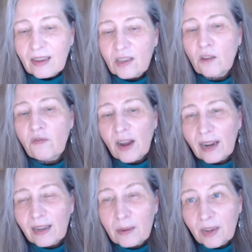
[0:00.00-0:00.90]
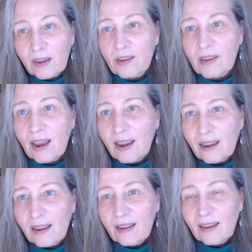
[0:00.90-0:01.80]
So finally, because I
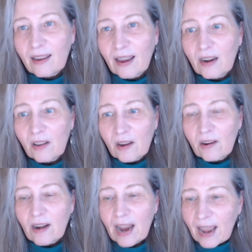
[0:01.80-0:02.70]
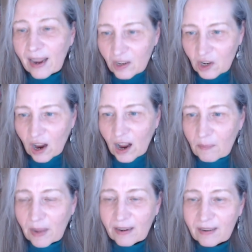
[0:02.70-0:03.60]
no longer had a
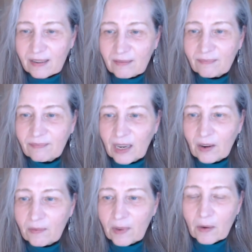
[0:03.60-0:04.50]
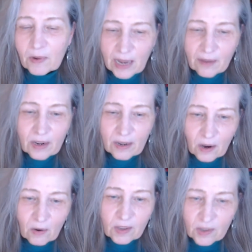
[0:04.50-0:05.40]
job and, I was having,
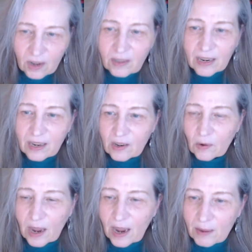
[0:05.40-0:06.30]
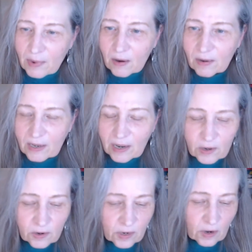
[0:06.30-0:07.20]
consulting is okay, but it only
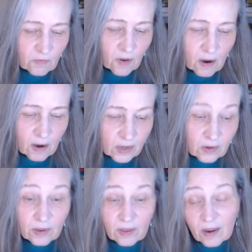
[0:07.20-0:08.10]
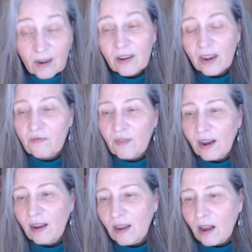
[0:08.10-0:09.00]
takes you so far. And so I thought, okay,
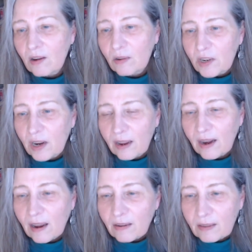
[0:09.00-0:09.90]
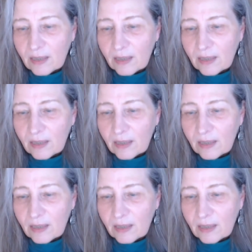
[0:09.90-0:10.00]
fine, I'll go check it out.